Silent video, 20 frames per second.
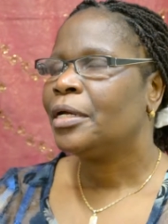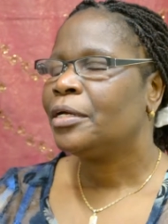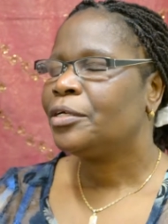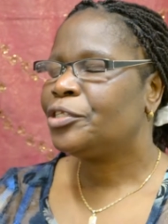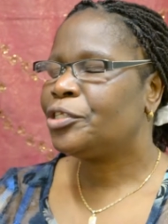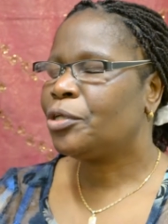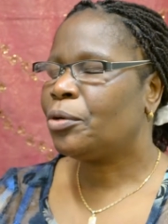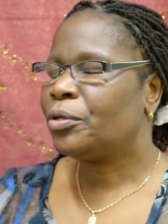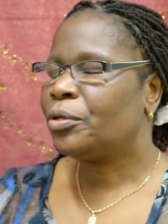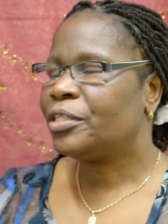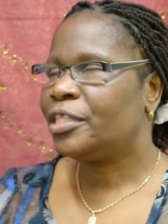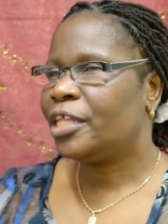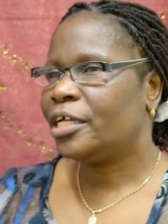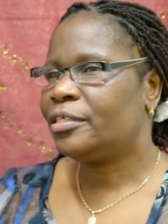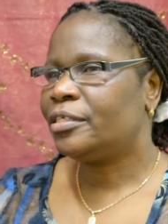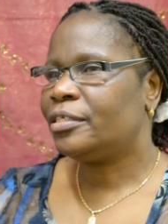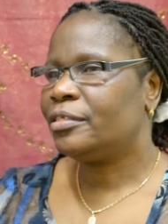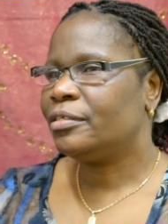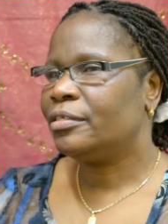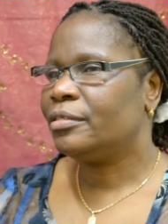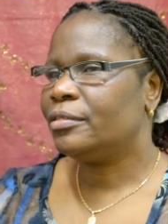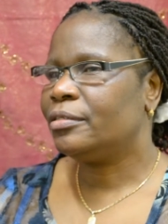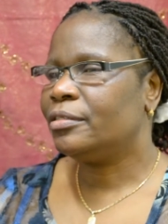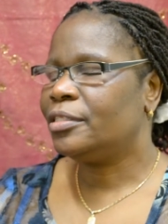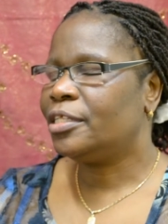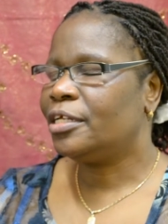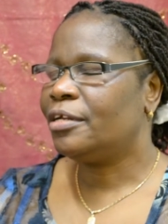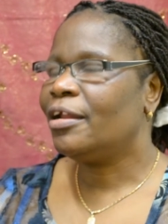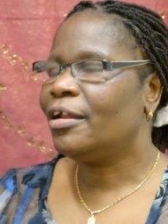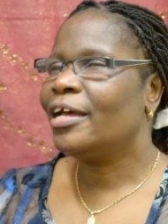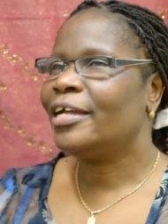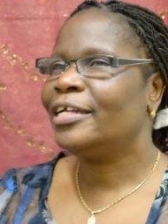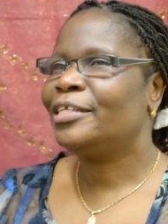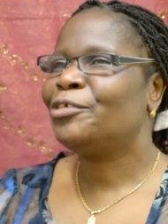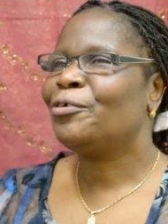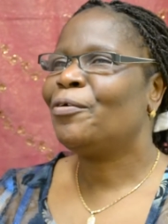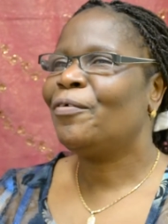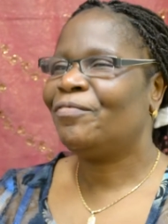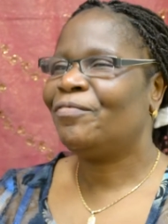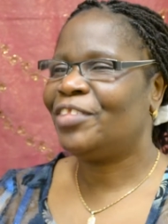So that the
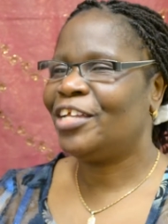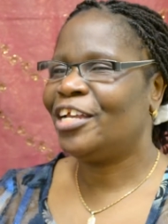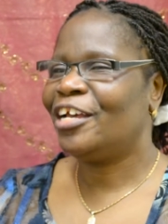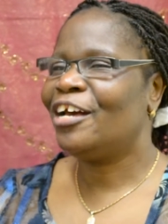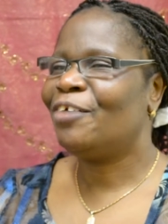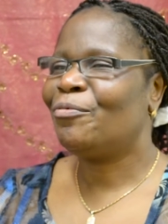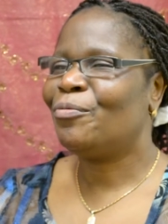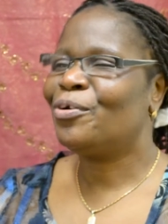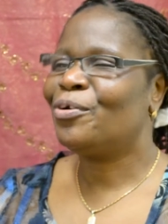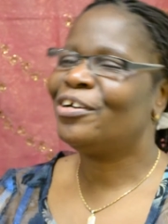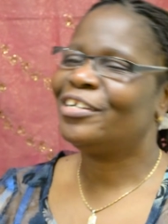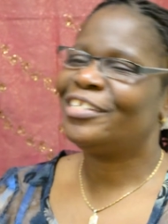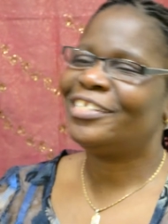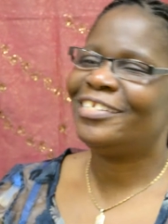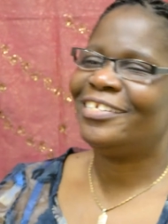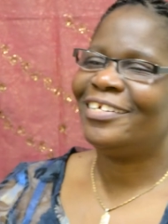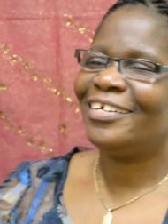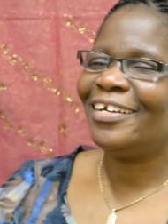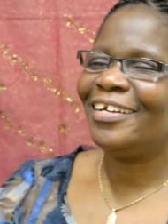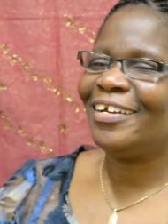night of the award